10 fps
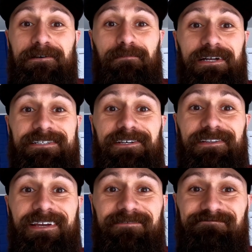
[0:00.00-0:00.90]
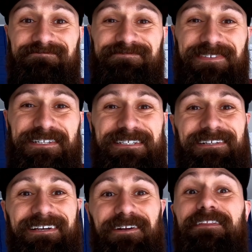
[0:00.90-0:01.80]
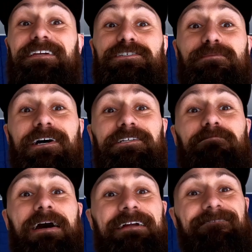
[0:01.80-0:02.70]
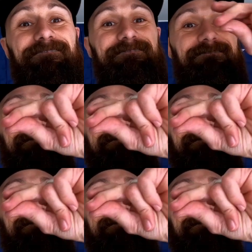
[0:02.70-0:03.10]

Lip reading: but until then, I'll see you later. Thank you so much. Bye.